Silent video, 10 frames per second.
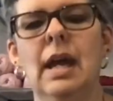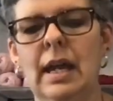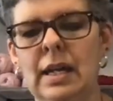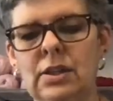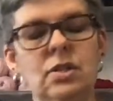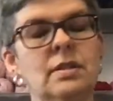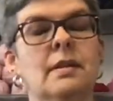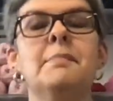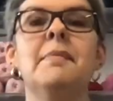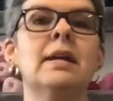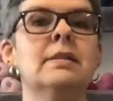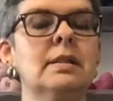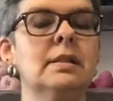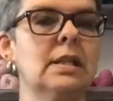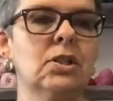And she's an
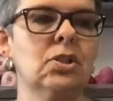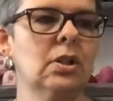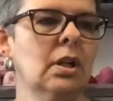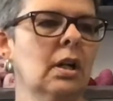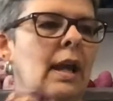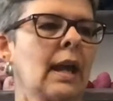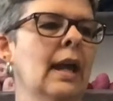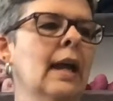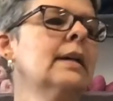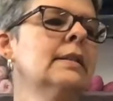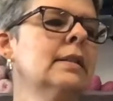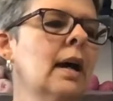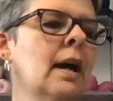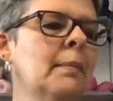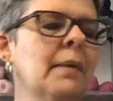amazing teacher, and
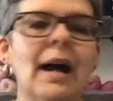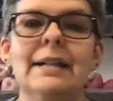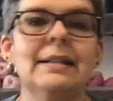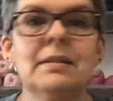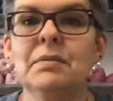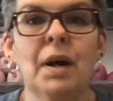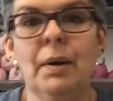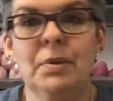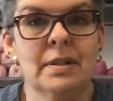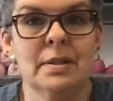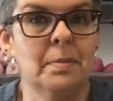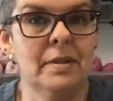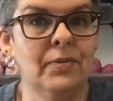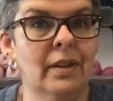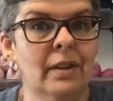I wasn't
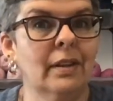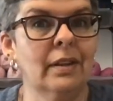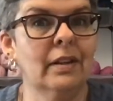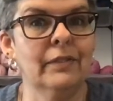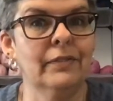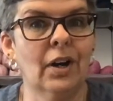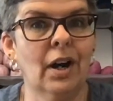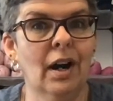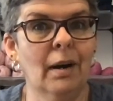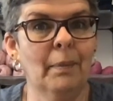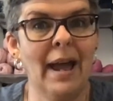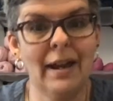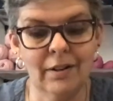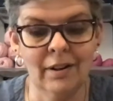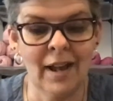specifically looking for her
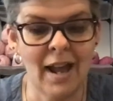pattern.